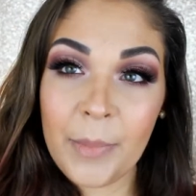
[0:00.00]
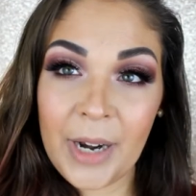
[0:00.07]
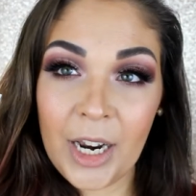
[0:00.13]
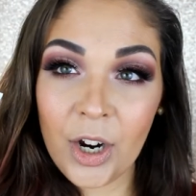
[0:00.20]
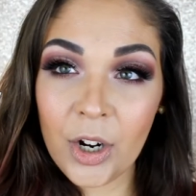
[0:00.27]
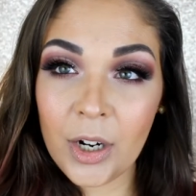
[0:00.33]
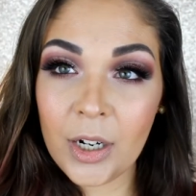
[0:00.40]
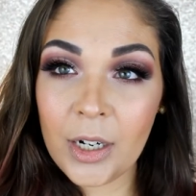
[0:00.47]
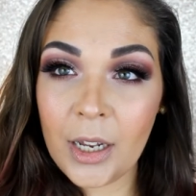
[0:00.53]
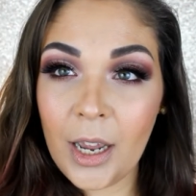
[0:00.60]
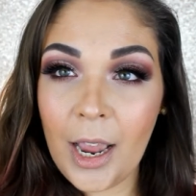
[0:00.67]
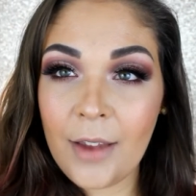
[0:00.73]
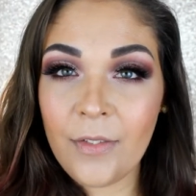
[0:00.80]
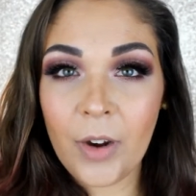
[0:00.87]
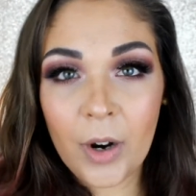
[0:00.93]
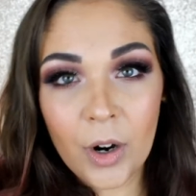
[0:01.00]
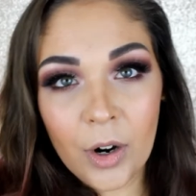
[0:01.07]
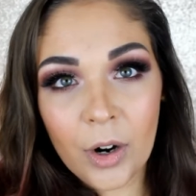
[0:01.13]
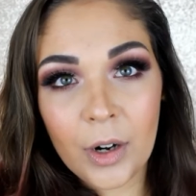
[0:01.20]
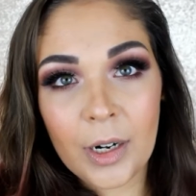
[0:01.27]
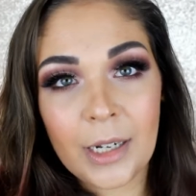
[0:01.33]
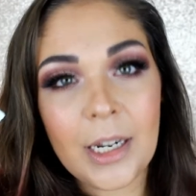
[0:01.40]
But I heard, I've
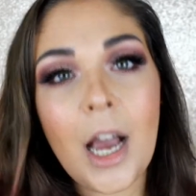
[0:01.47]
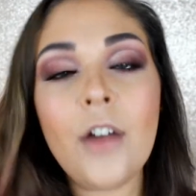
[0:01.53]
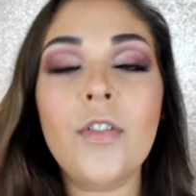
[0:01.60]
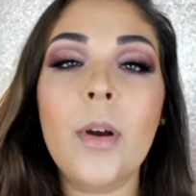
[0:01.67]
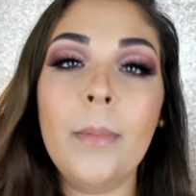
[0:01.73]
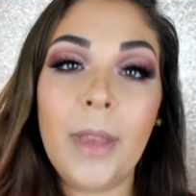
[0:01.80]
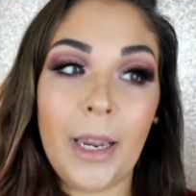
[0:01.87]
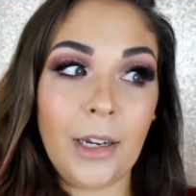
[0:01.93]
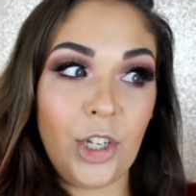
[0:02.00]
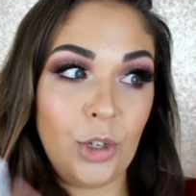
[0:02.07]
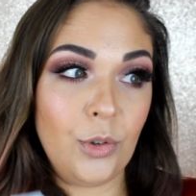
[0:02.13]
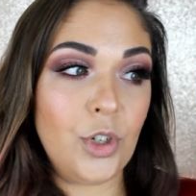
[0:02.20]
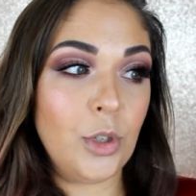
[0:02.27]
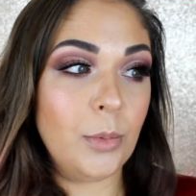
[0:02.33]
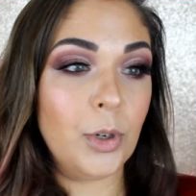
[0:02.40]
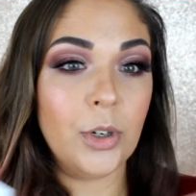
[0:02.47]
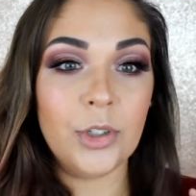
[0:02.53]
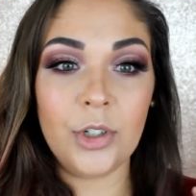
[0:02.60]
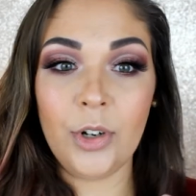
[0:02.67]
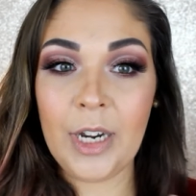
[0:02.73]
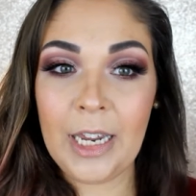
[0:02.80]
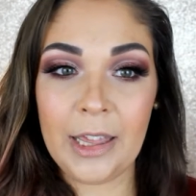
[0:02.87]
heard, not from like
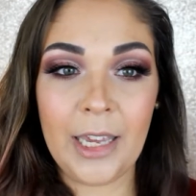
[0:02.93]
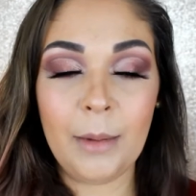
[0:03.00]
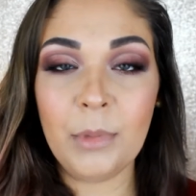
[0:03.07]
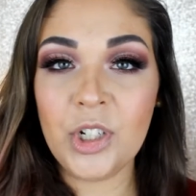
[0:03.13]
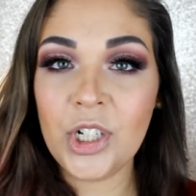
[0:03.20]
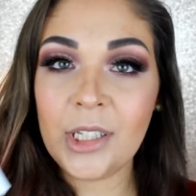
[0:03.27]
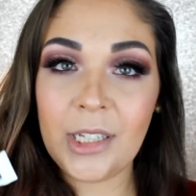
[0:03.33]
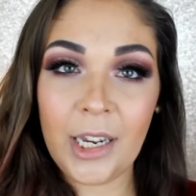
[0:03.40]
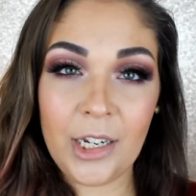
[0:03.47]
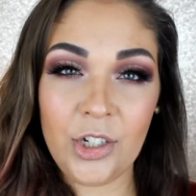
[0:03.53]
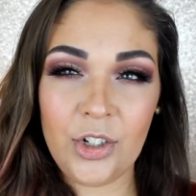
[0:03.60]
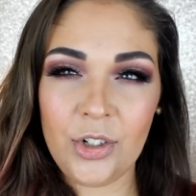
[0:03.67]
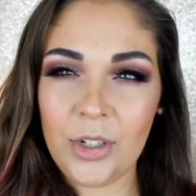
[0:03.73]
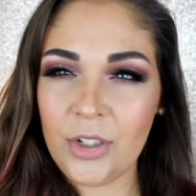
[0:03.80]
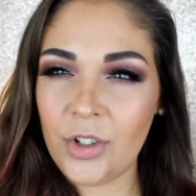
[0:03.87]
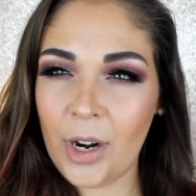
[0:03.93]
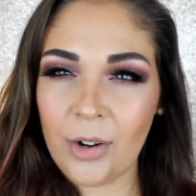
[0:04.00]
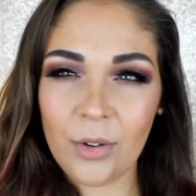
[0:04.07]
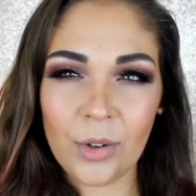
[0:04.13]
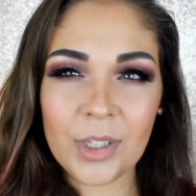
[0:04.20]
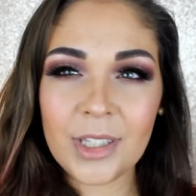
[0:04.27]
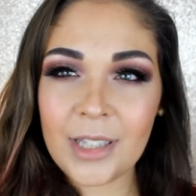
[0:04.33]
YouTubers or anything, but just in
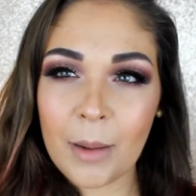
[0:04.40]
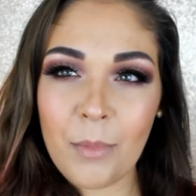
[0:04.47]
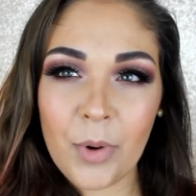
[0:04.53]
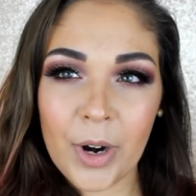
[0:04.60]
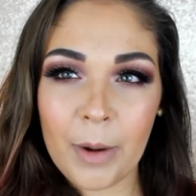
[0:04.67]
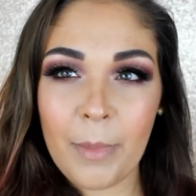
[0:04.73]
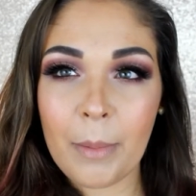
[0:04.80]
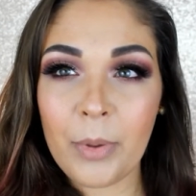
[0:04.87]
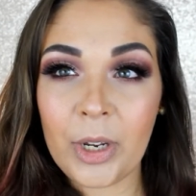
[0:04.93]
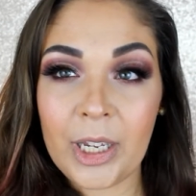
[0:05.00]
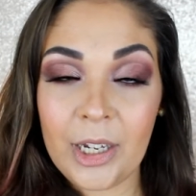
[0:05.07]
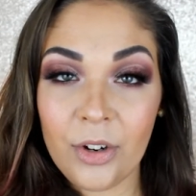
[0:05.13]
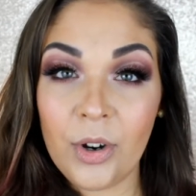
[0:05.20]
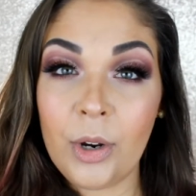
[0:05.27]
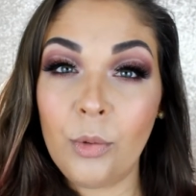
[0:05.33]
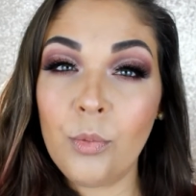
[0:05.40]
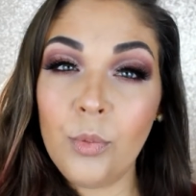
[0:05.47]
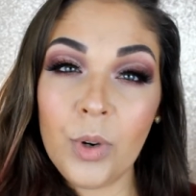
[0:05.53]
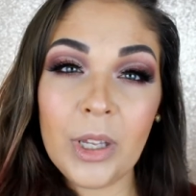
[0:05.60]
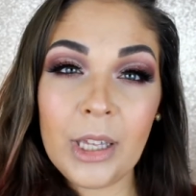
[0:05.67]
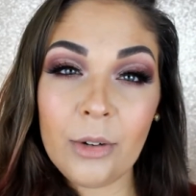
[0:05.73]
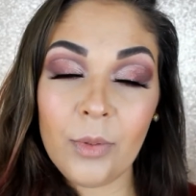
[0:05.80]
general, somewhere I remember hearing
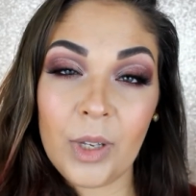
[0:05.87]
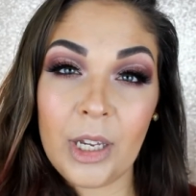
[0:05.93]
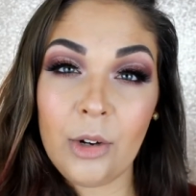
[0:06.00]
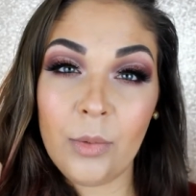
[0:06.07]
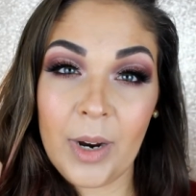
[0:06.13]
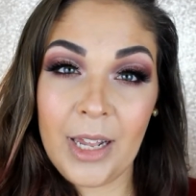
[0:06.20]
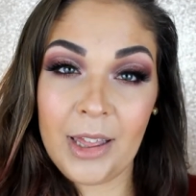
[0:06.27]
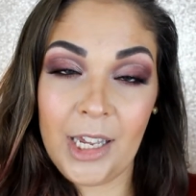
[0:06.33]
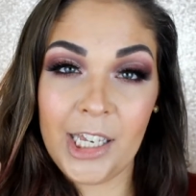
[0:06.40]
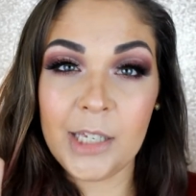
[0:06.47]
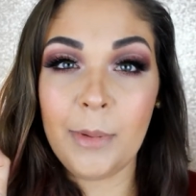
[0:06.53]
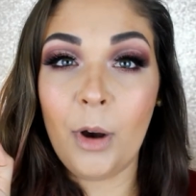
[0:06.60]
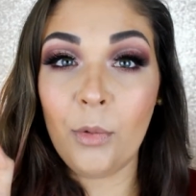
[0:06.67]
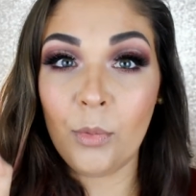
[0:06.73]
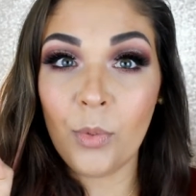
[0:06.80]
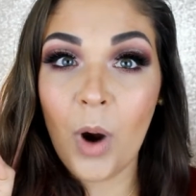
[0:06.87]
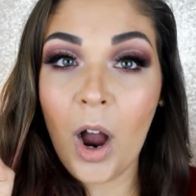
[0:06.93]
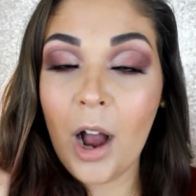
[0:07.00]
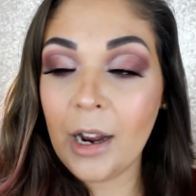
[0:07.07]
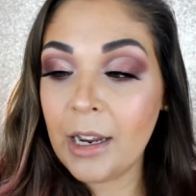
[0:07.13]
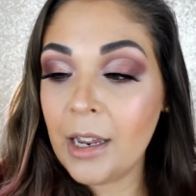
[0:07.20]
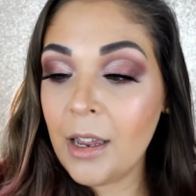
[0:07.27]
really, really great things about R
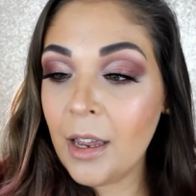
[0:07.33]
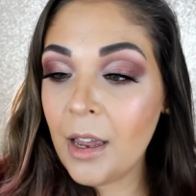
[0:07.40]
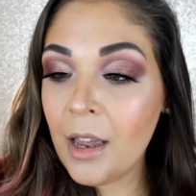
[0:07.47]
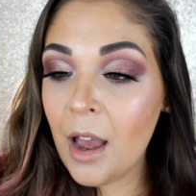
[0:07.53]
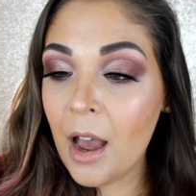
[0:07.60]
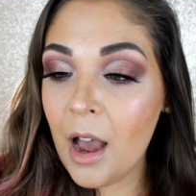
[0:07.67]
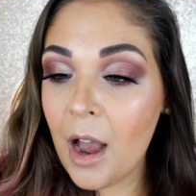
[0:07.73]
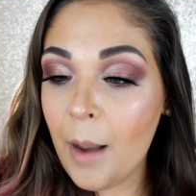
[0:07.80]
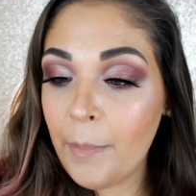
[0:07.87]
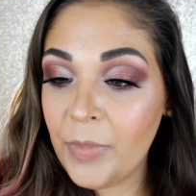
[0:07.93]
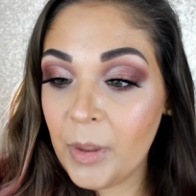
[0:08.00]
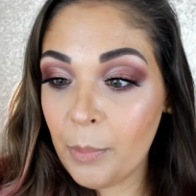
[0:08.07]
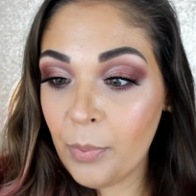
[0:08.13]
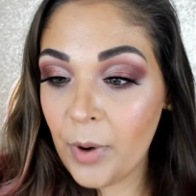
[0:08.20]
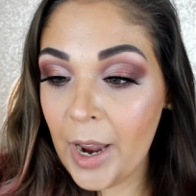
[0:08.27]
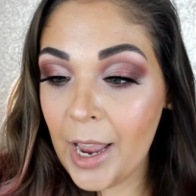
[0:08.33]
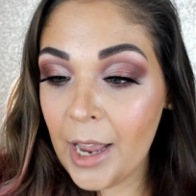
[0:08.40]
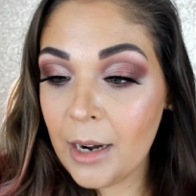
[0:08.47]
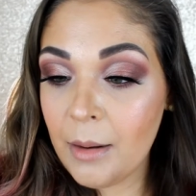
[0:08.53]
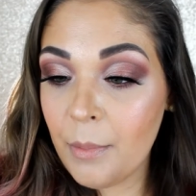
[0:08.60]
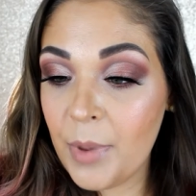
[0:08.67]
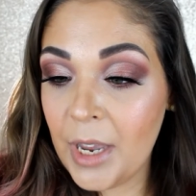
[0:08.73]
O C, um, the
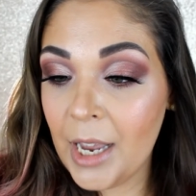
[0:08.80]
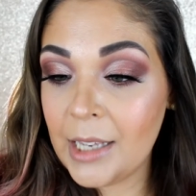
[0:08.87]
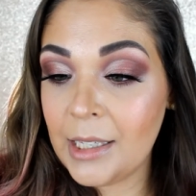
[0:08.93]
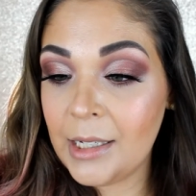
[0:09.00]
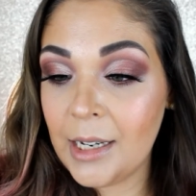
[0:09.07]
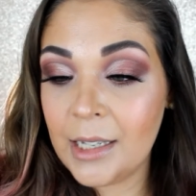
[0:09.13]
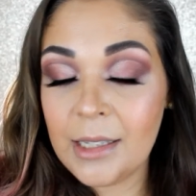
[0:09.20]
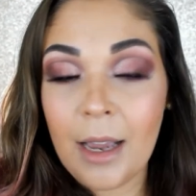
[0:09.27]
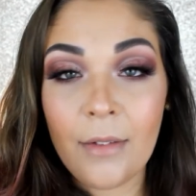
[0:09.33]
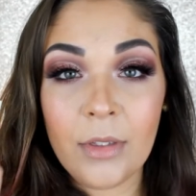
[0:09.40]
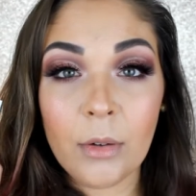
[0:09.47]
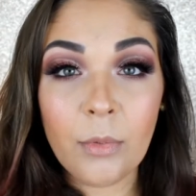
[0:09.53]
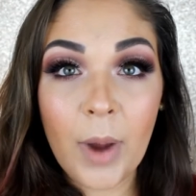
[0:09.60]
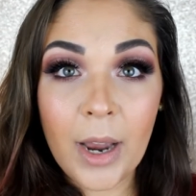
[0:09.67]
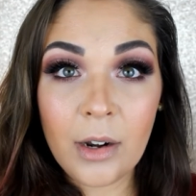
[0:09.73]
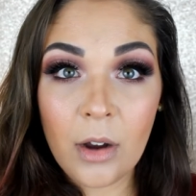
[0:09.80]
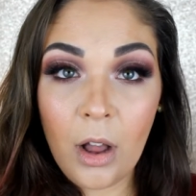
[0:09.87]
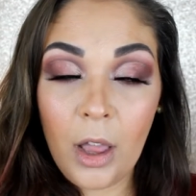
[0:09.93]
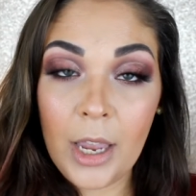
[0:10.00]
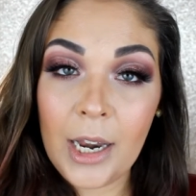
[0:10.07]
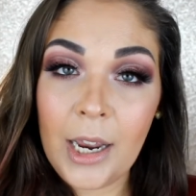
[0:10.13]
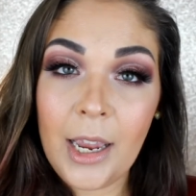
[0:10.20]
brand, because it does have the
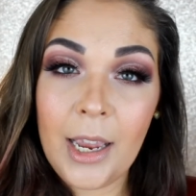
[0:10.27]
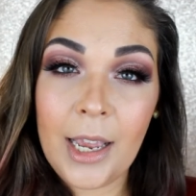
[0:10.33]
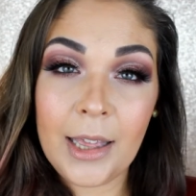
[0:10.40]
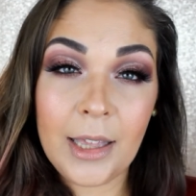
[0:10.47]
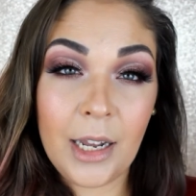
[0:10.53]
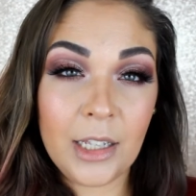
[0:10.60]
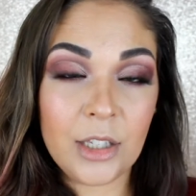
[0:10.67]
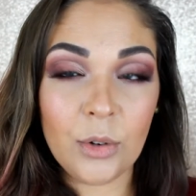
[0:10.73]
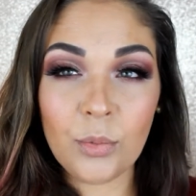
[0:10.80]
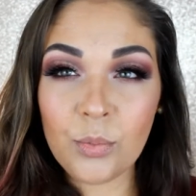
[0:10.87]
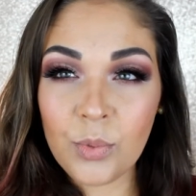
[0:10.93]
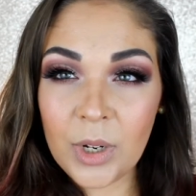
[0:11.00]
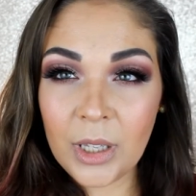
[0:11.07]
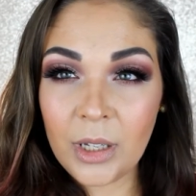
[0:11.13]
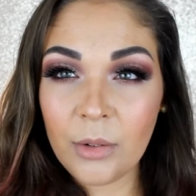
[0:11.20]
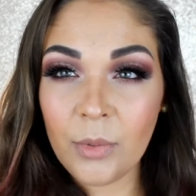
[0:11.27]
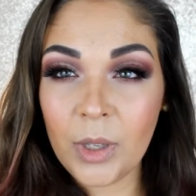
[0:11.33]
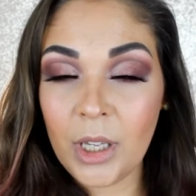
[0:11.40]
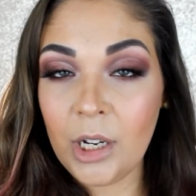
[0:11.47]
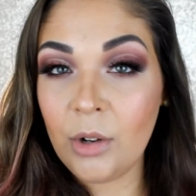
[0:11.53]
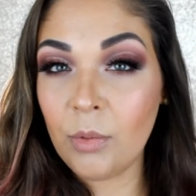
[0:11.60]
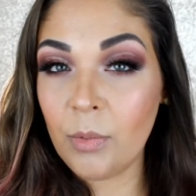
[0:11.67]
retinol in it, and that it's a really,
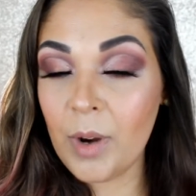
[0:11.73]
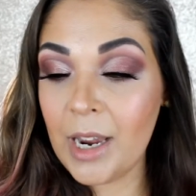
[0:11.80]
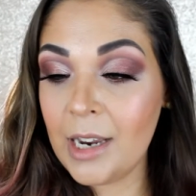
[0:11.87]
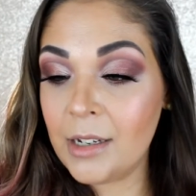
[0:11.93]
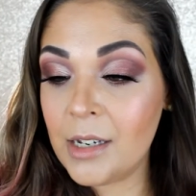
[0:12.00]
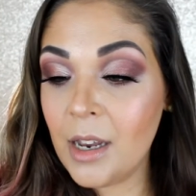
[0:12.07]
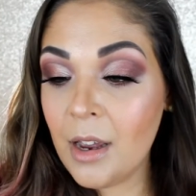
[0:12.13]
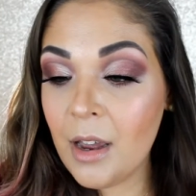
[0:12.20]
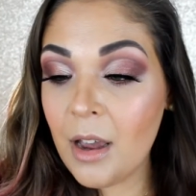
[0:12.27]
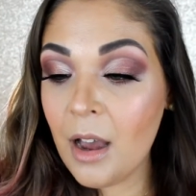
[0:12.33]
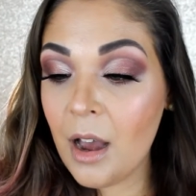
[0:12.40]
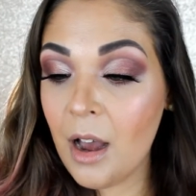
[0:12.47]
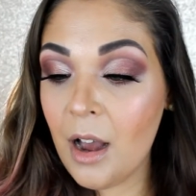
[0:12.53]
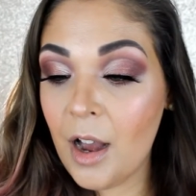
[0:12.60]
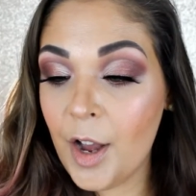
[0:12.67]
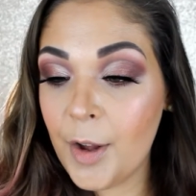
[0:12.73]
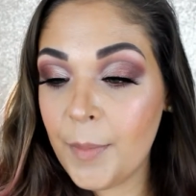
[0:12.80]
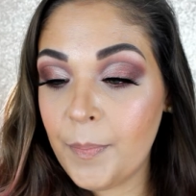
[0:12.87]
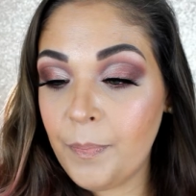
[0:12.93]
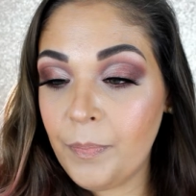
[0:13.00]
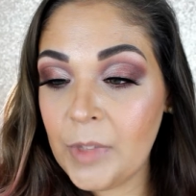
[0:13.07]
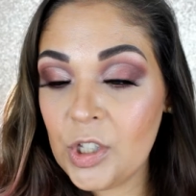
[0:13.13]
really great
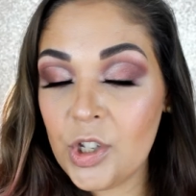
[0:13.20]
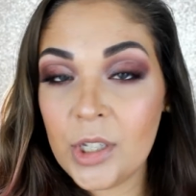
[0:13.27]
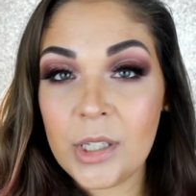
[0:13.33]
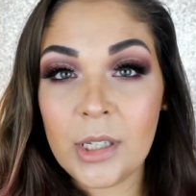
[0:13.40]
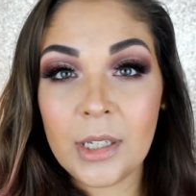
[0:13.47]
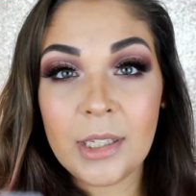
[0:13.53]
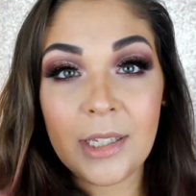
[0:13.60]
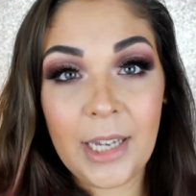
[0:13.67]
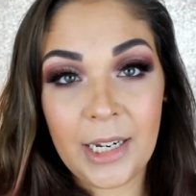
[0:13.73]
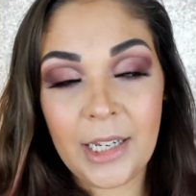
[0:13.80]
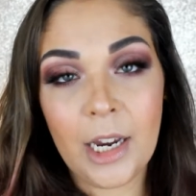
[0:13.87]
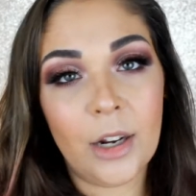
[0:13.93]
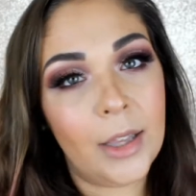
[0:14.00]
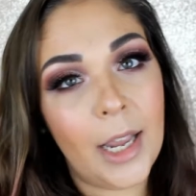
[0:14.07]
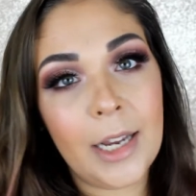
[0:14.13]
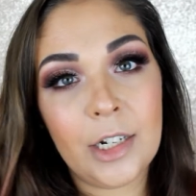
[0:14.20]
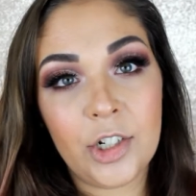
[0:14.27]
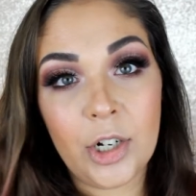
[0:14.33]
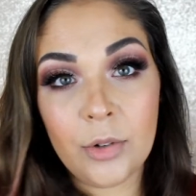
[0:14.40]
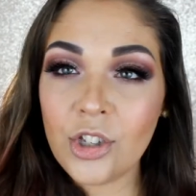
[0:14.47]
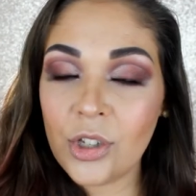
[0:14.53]
um, just skincare line in general.